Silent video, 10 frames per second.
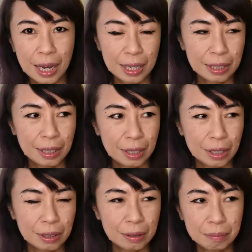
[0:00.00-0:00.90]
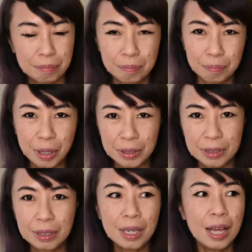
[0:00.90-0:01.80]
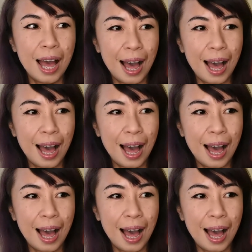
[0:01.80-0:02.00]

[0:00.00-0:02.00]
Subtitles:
guide person.